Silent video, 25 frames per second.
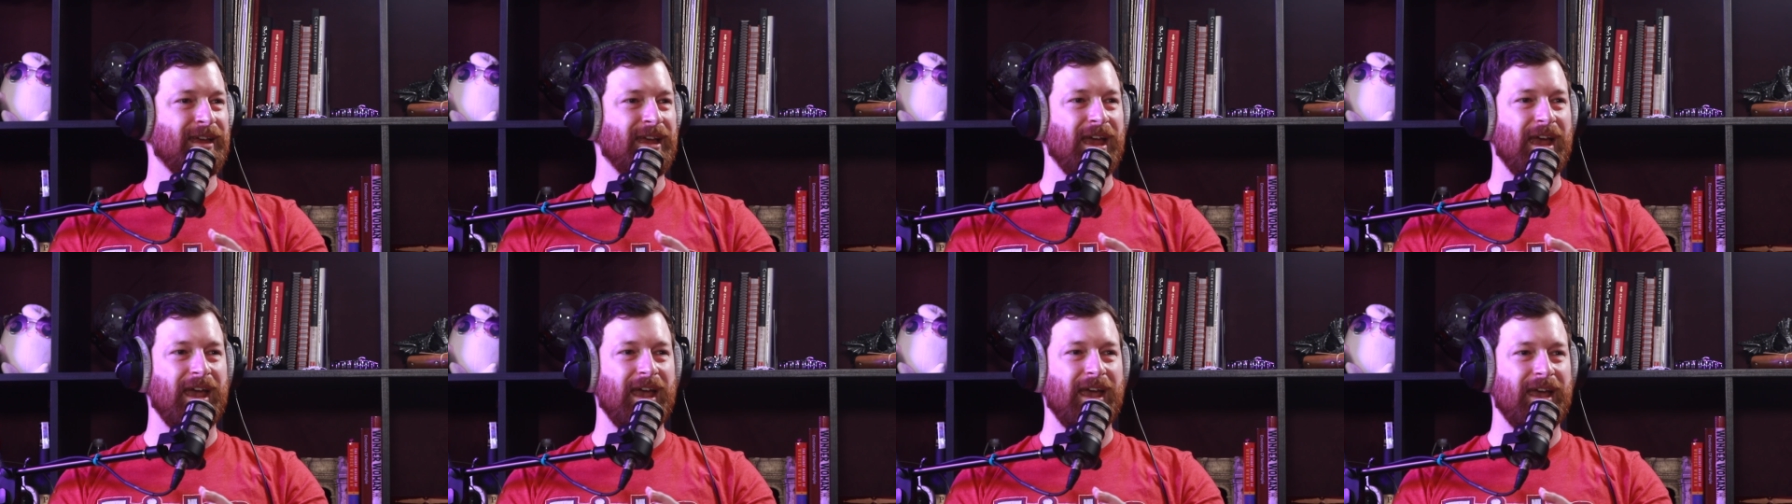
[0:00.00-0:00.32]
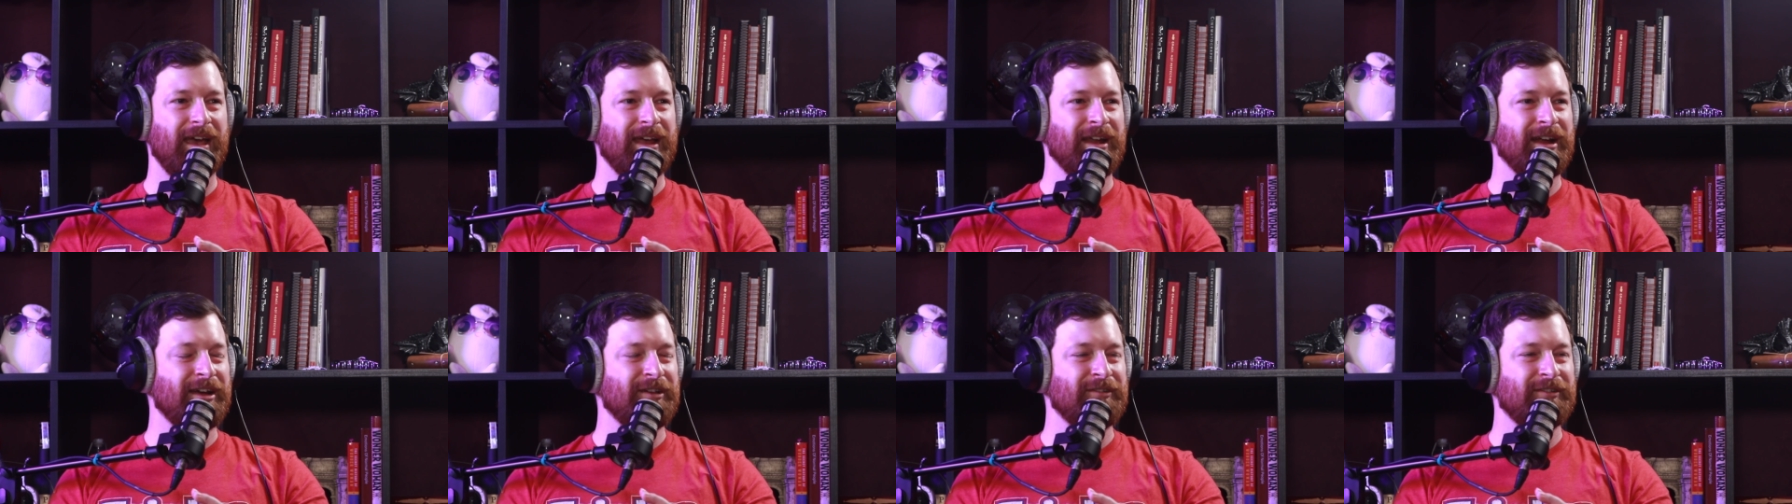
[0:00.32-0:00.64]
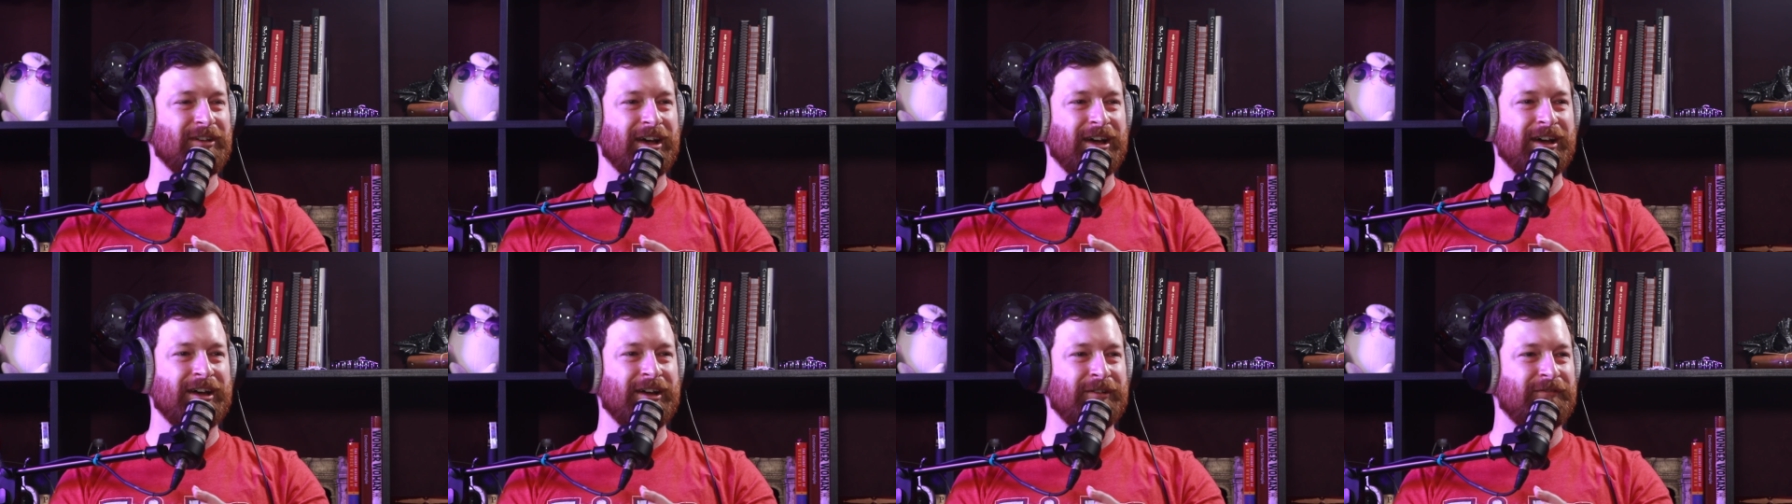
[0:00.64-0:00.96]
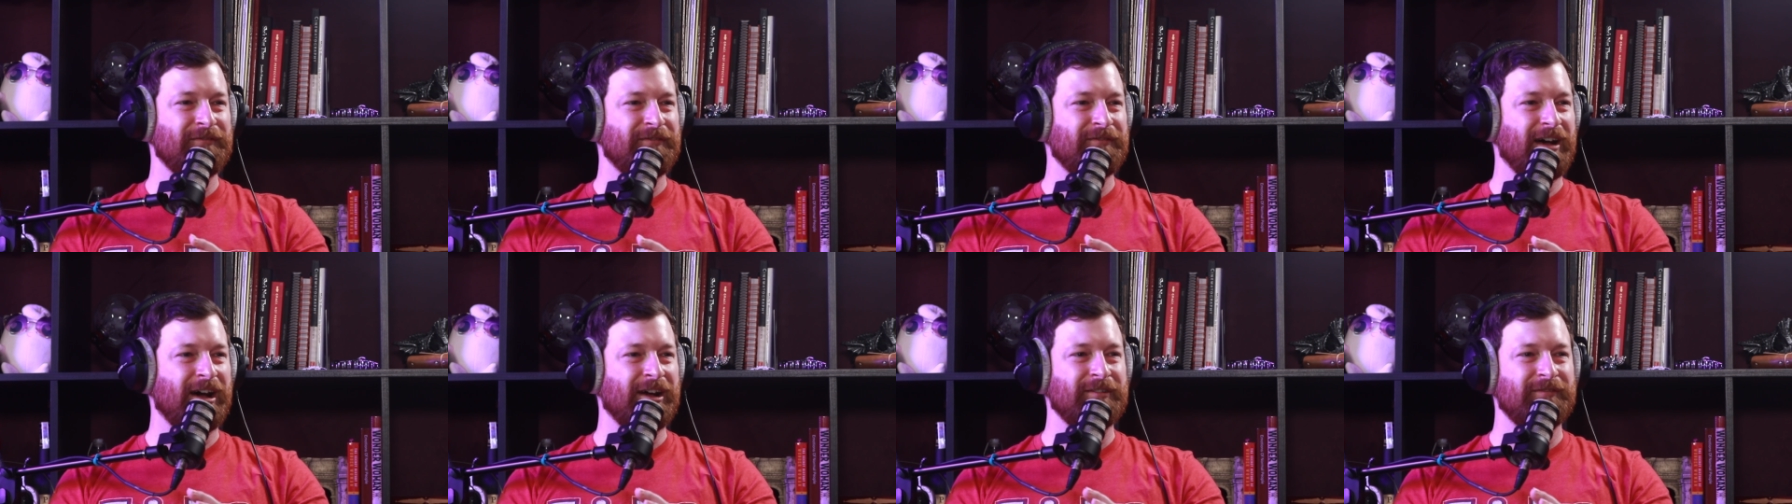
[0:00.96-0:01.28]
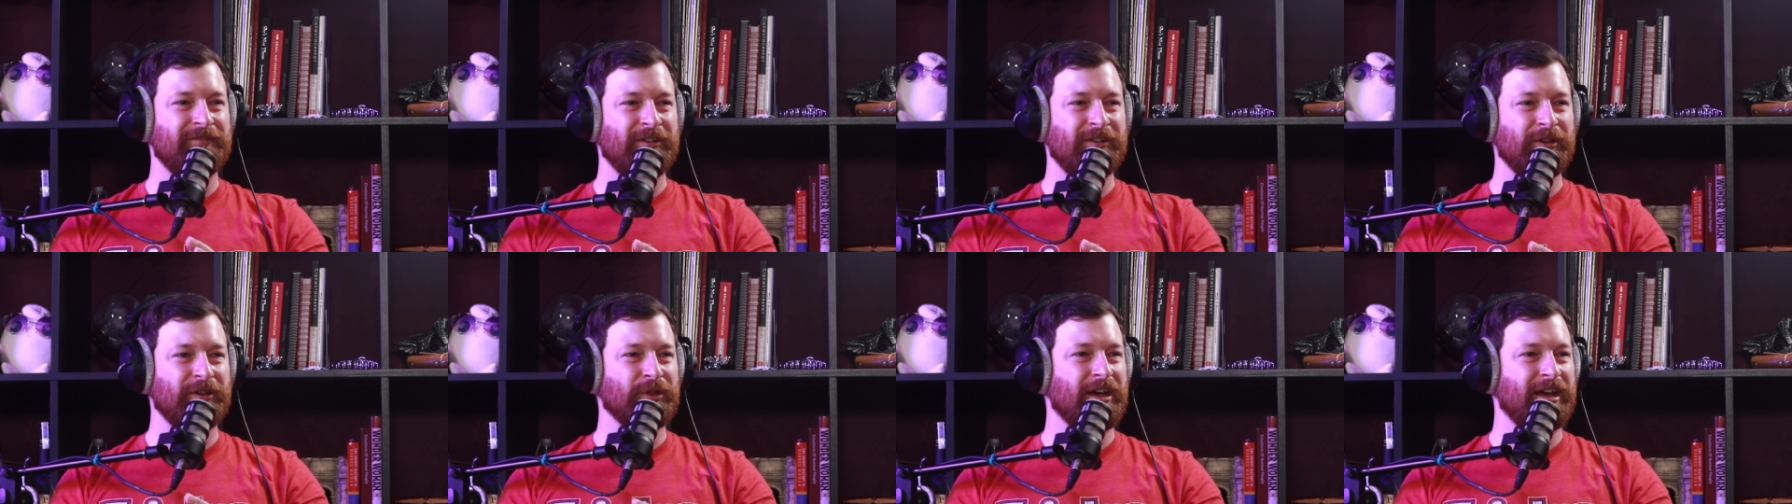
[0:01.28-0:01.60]
And I, I, I
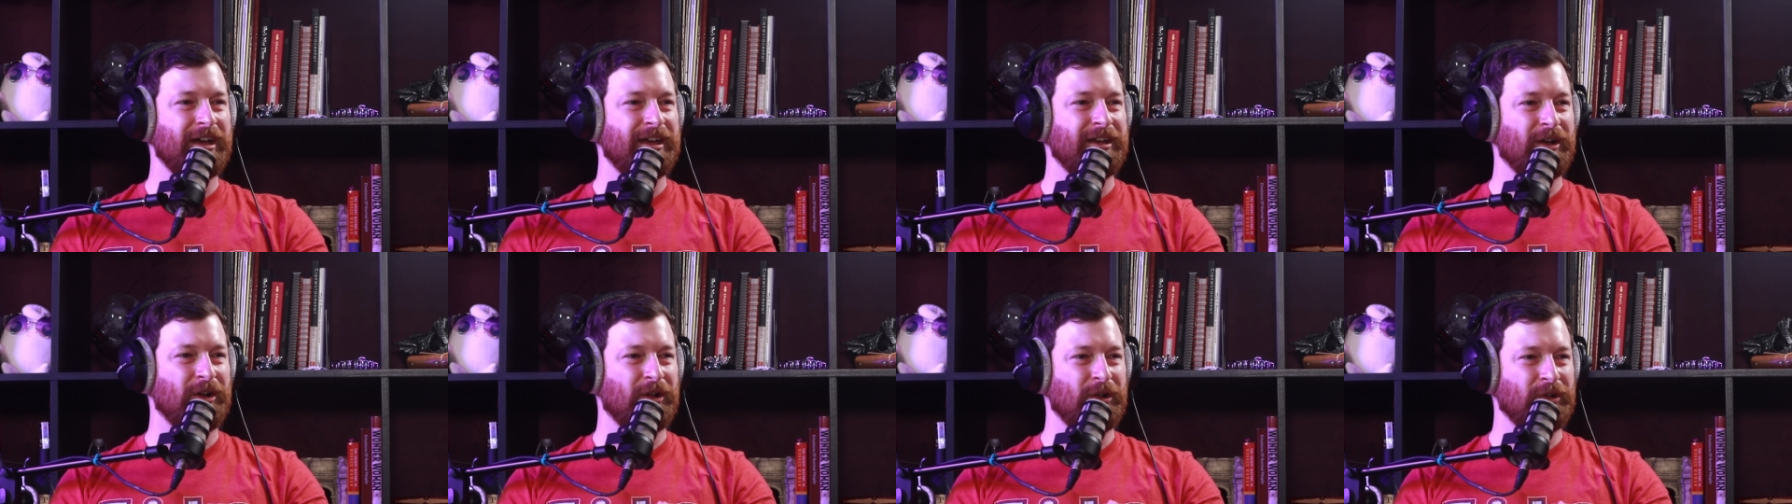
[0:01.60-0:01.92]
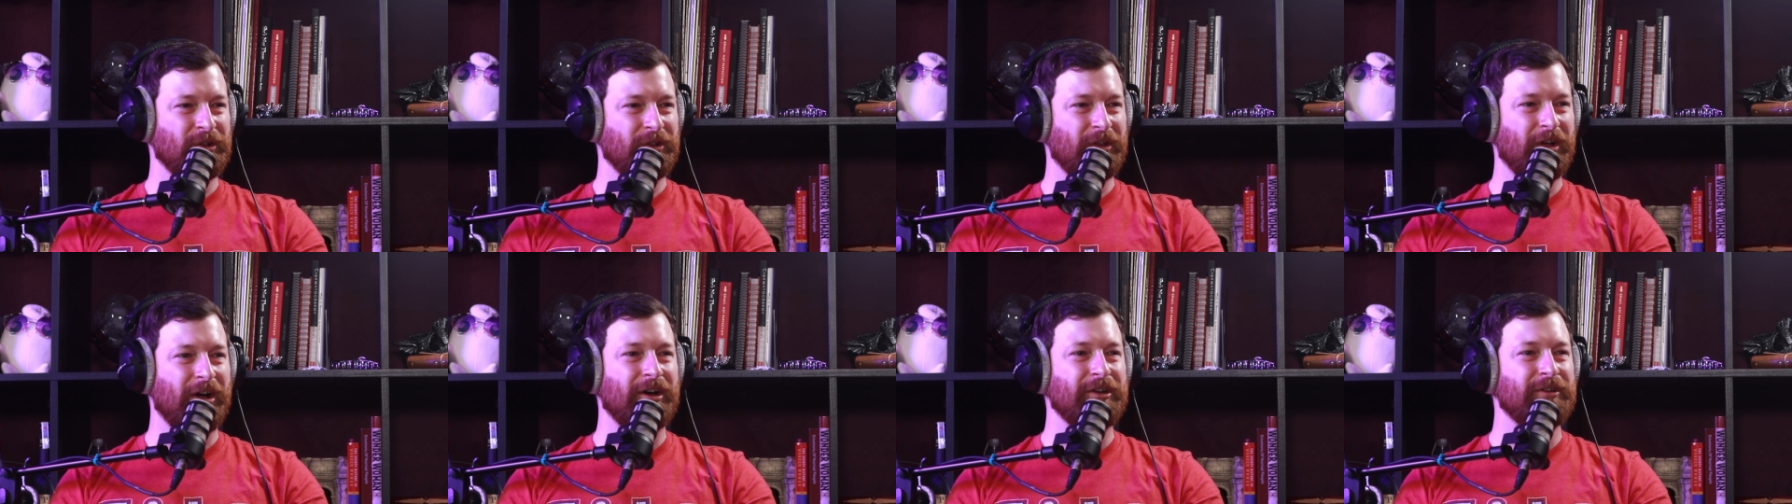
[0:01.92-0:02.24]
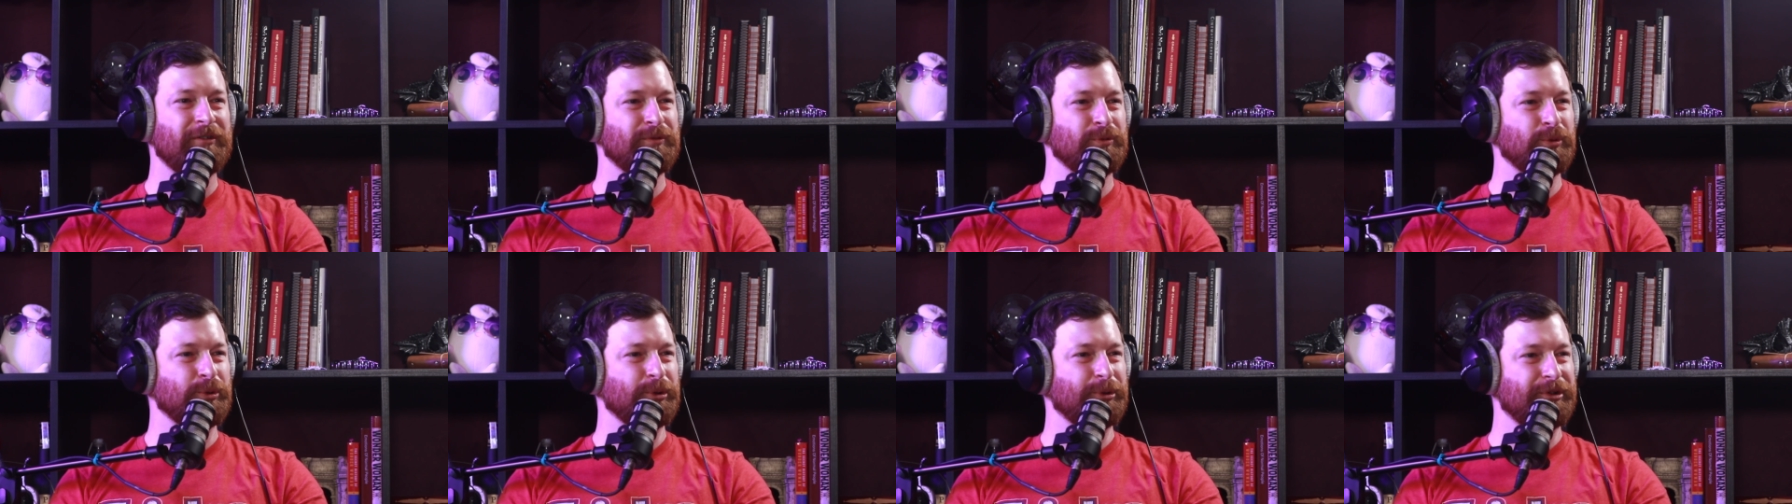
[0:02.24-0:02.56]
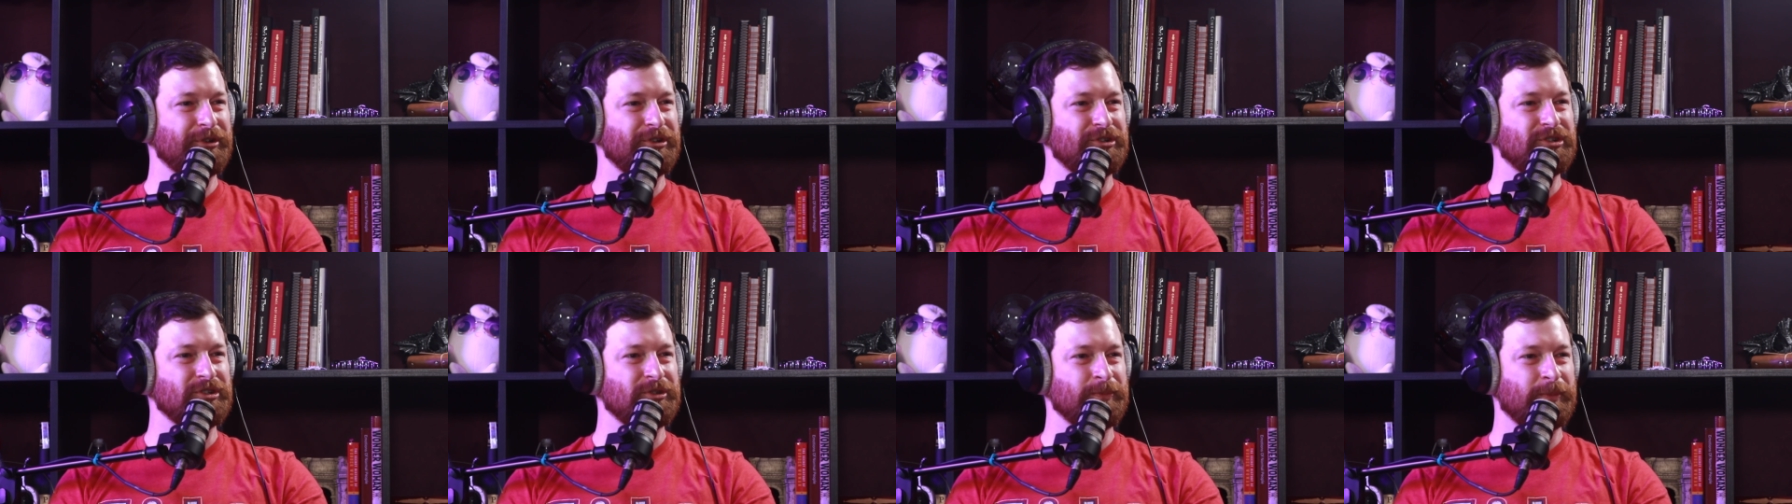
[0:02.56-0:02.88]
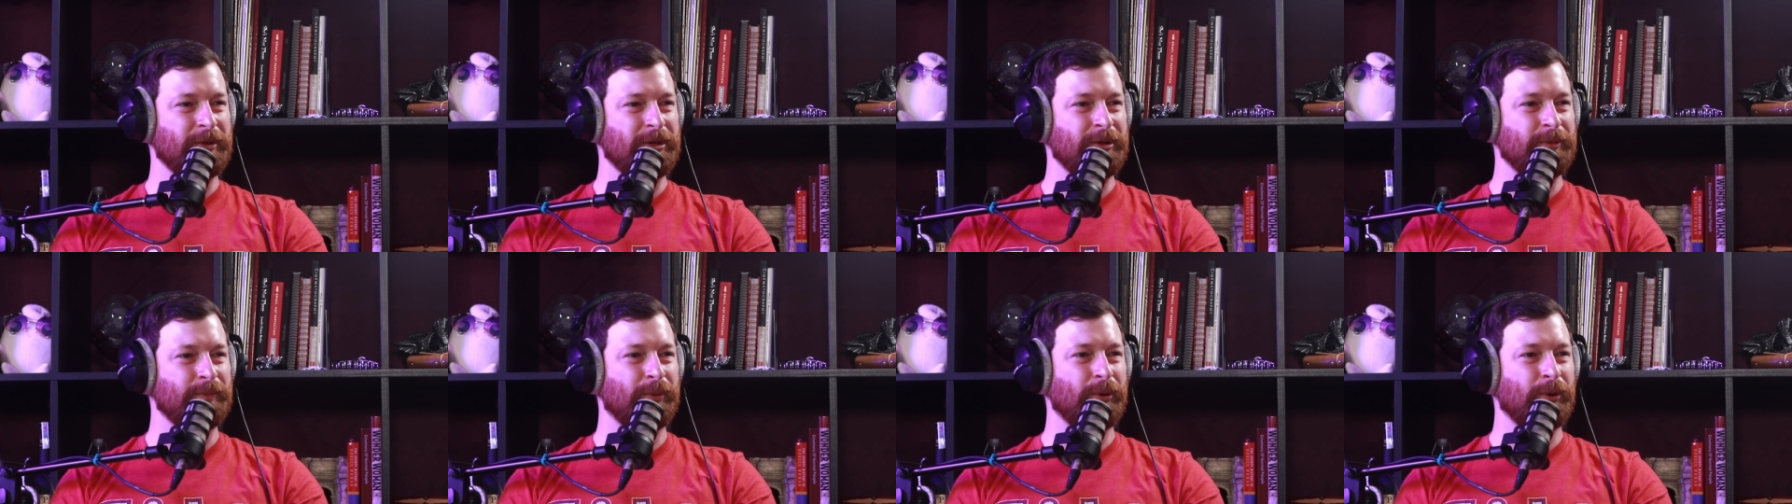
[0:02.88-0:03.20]
feel like a lot of religious
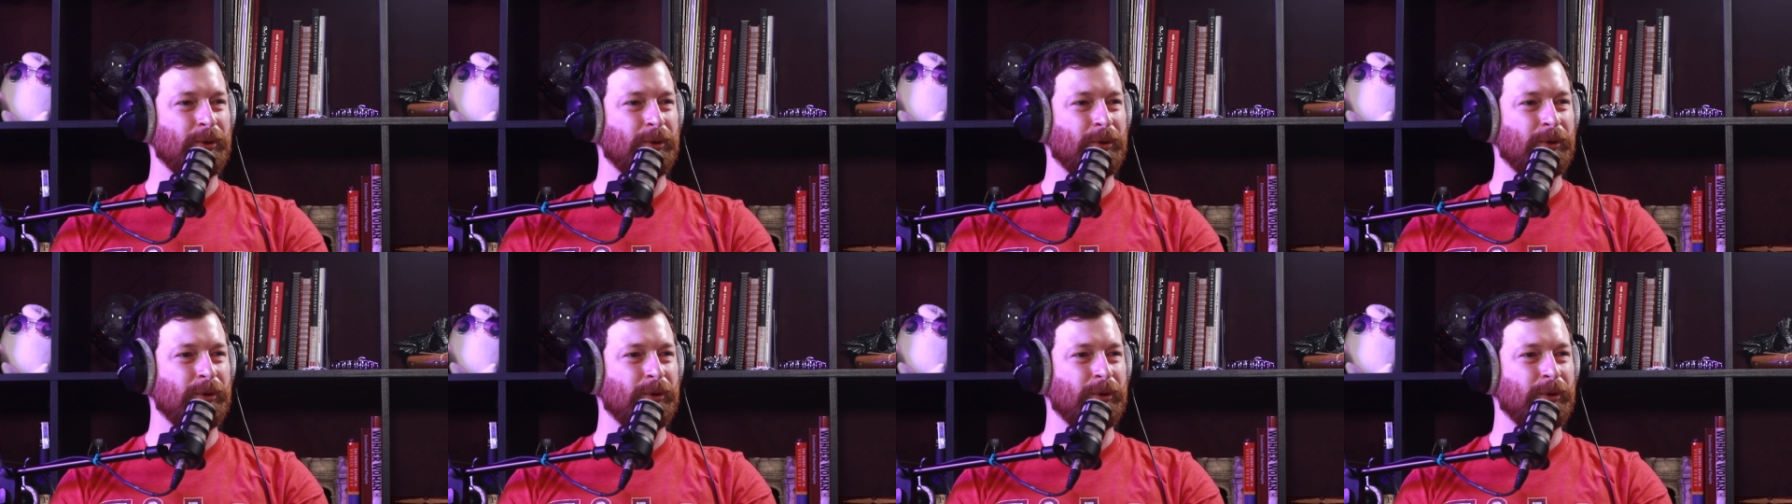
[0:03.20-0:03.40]
people